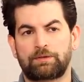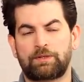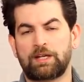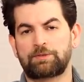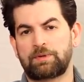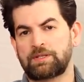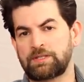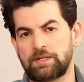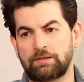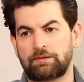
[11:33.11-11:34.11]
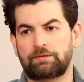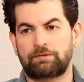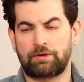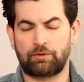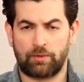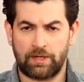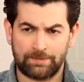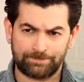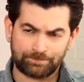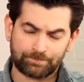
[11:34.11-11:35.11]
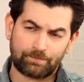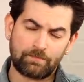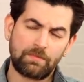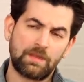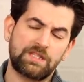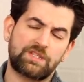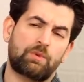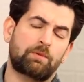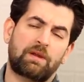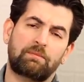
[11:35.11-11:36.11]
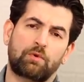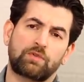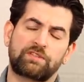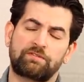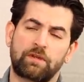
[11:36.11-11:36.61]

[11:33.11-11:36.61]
Taj President Trattoria. It's one of my most